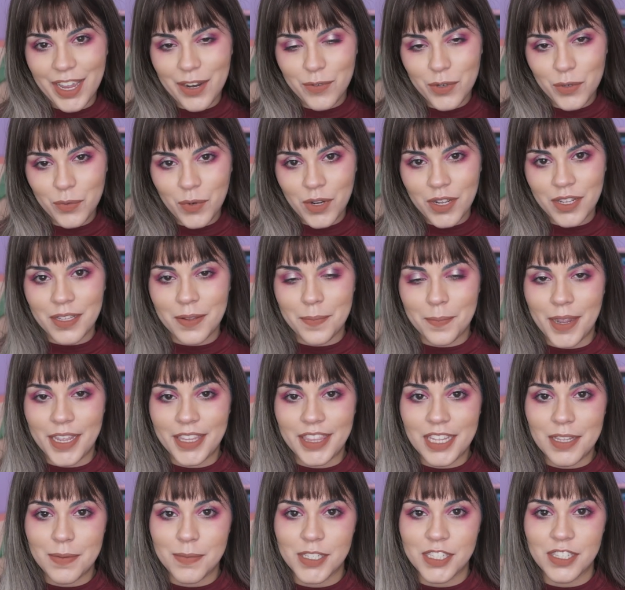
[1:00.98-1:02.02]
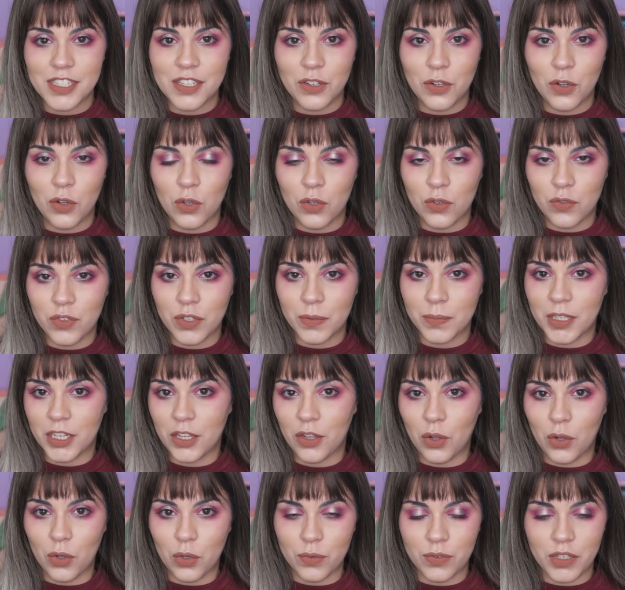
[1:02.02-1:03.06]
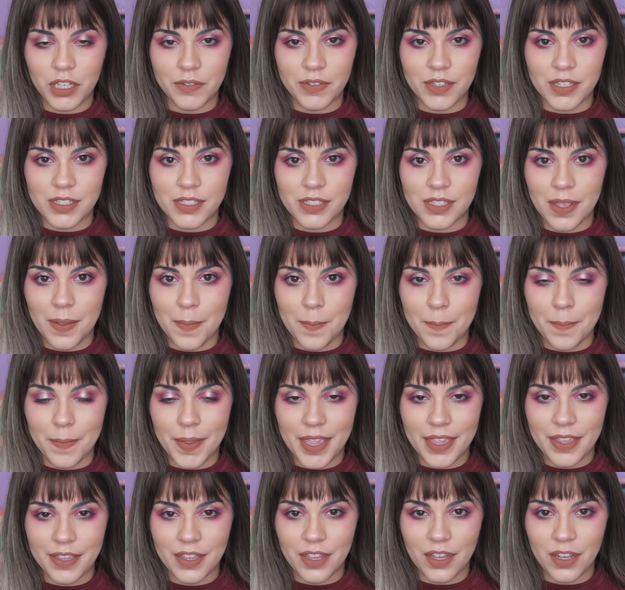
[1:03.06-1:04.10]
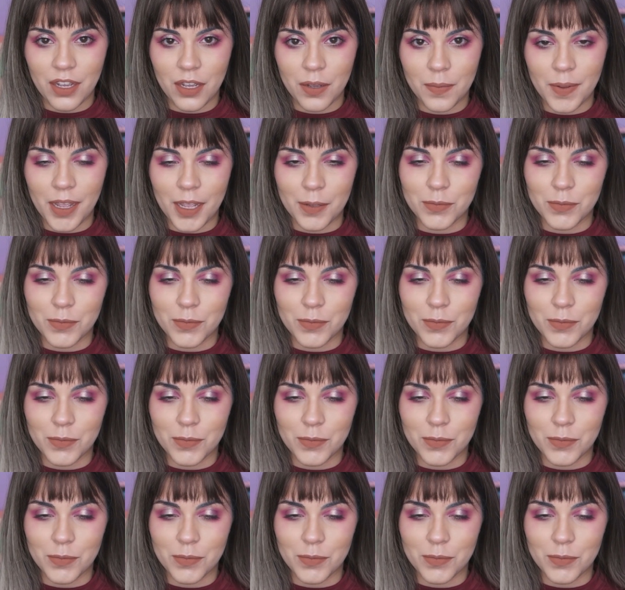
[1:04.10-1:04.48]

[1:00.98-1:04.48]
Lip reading: Hi everyone, my name is Nicole from Nicole Rivas Makeup.